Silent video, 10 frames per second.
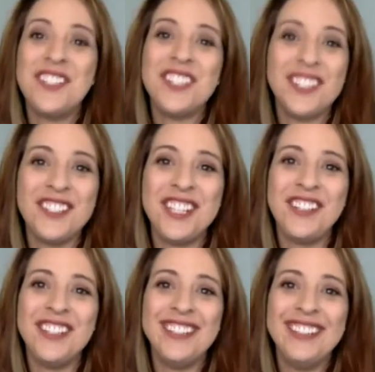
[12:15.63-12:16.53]
a little
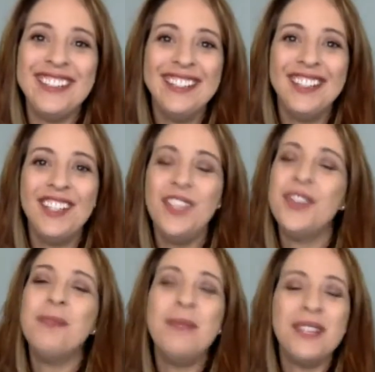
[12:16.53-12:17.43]
secret. You
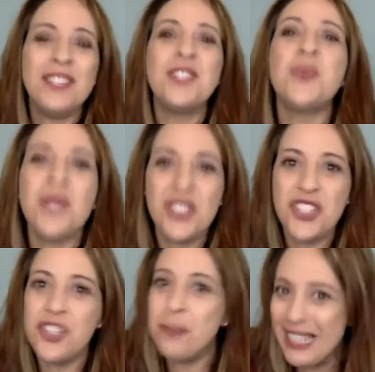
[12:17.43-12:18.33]
can be as sweet
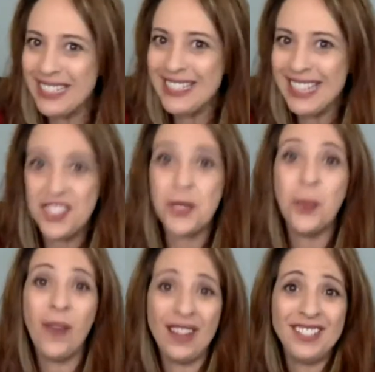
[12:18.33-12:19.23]
to your pets as you
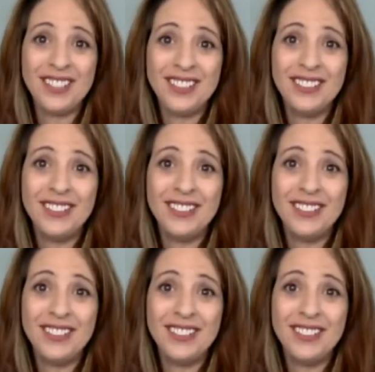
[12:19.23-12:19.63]
want,